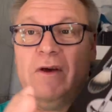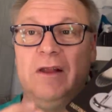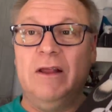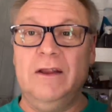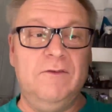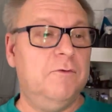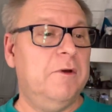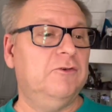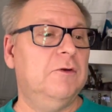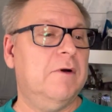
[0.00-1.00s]
find any
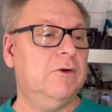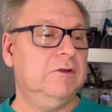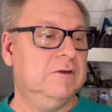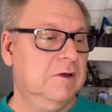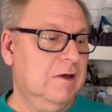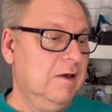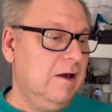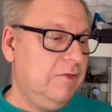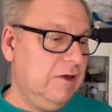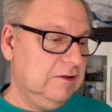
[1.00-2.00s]
information about it.
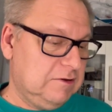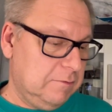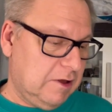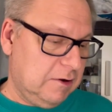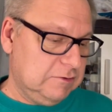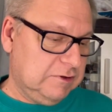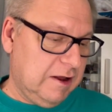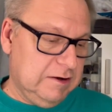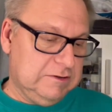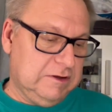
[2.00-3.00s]
I think it's some kind of
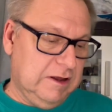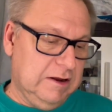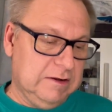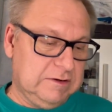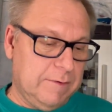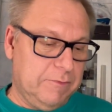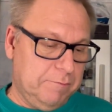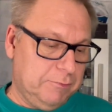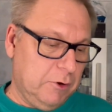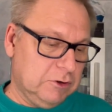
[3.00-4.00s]
stainless steel, some
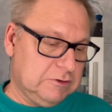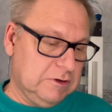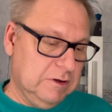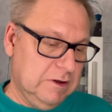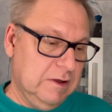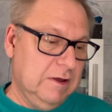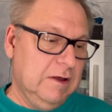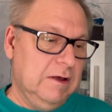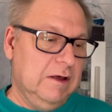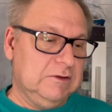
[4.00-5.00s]
parts
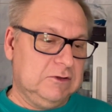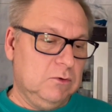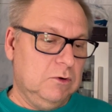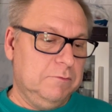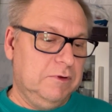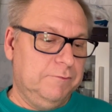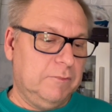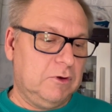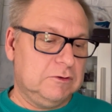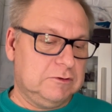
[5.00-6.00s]
and so on,
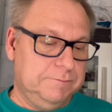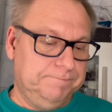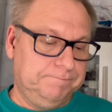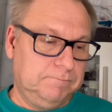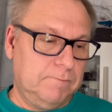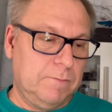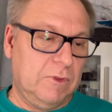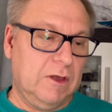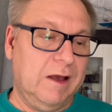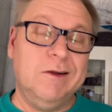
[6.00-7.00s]
because
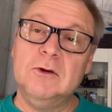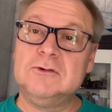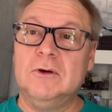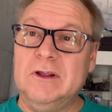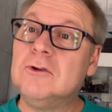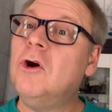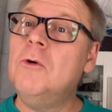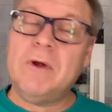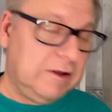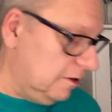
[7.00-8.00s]
it looks so, it's chrome at